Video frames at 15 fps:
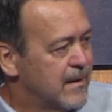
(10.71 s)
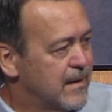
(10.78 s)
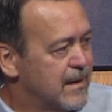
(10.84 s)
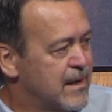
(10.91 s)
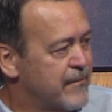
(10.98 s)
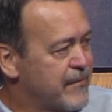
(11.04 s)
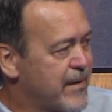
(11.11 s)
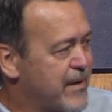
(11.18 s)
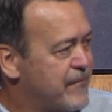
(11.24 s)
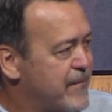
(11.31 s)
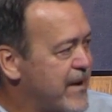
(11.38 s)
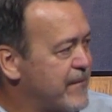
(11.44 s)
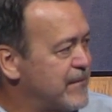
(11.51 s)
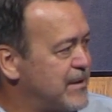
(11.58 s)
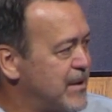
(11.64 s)
If you
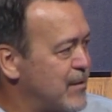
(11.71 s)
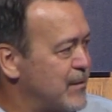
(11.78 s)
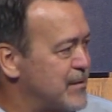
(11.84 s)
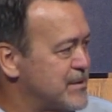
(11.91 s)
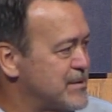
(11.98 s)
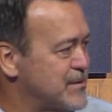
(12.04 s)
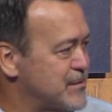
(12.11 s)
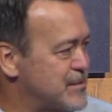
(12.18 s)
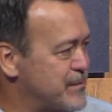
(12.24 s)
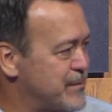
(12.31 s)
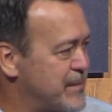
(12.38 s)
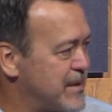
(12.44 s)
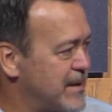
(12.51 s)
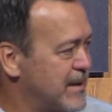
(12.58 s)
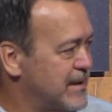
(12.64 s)
haven't noticed, there's
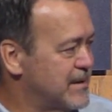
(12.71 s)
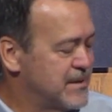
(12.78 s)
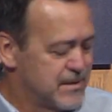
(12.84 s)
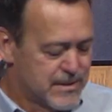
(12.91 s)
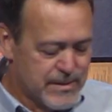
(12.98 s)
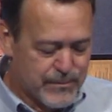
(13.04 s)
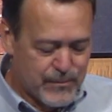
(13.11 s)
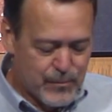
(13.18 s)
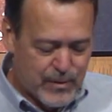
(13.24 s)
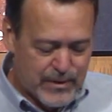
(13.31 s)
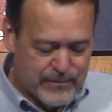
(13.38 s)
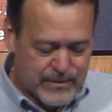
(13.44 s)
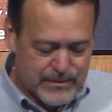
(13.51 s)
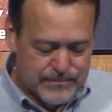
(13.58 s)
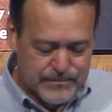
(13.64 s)
been somewhat
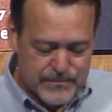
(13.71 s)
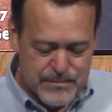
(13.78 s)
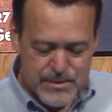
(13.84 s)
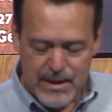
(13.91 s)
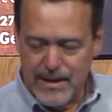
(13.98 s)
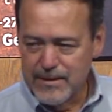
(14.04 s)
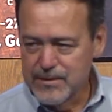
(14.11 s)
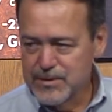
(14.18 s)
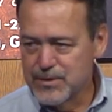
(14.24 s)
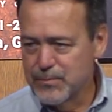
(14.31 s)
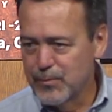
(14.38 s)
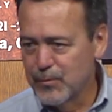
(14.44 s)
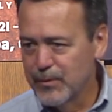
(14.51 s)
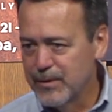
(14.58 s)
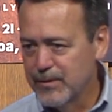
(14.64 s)
of a challenge to
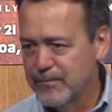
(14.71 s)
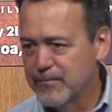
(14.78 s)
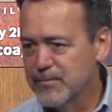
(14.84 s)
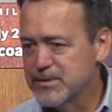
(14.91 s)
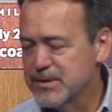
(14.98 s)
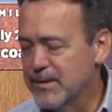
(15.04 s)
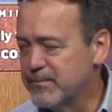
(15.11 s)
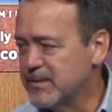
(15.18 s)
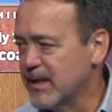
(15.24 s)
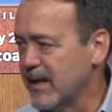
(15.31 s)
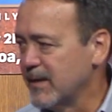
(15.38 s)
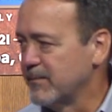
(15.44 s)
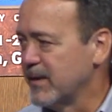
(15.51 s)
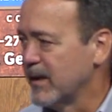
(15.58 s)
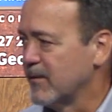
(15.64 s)
boyhood for some
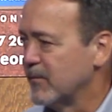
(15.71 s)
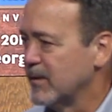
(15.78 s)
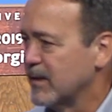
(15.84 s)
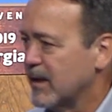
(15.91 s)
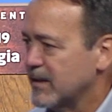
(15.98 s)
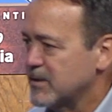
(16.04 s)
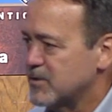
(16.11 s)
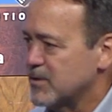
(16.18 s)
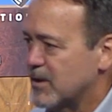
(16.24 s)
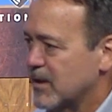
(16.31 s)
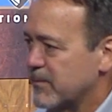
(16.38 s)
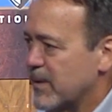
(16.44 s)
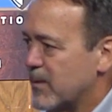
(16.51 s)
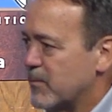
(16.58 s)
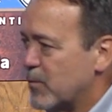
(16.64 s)
time now. We like to talk
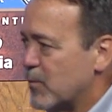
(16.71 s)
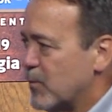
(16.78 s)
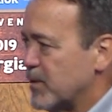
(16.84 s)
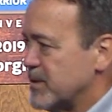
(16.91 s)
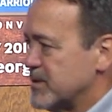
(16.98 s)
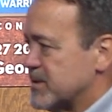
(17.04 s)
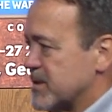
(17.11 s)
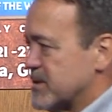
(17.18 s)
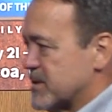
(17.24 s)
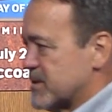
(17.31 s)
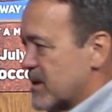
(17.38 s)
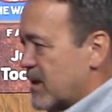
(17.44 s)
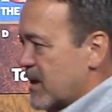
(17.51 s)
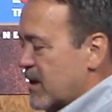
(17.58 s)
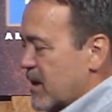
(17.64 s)
about boys
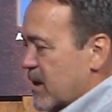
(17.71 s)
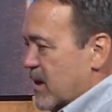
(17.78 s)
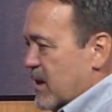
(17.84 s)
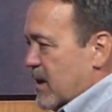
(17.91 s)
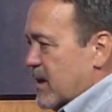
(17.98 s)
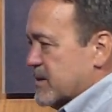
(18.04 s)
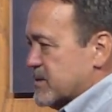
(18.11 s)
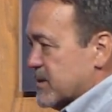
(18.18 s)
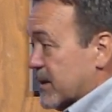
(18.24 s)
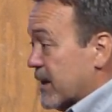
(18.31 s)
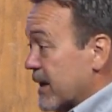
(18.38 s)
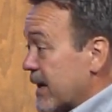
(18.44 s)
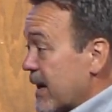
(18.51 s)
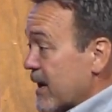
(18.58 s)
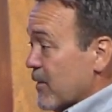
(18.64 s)
as the
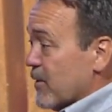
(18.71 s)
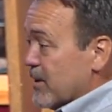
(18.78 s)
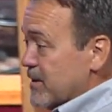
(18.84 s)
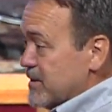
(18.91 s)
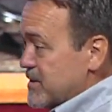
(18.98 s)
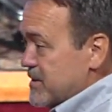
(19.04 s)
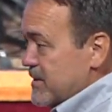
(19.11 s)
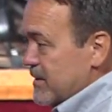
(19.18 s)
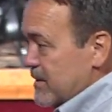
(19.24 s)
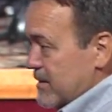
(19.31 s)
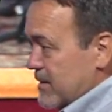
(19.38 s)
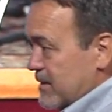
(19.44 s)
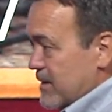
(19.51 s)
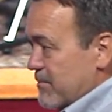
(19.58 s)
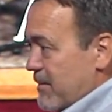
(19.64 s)
canaries
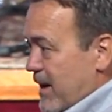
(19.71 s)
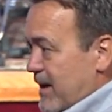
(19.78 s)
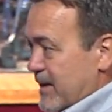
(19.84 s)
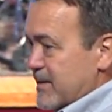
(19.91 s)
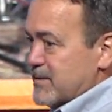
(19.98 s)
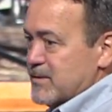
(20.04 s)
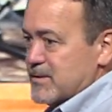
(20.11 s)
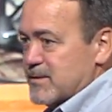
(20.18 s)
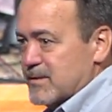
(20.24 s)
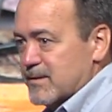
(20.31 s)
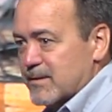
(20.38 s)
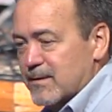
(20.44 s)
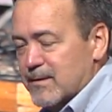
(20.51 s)
in the mines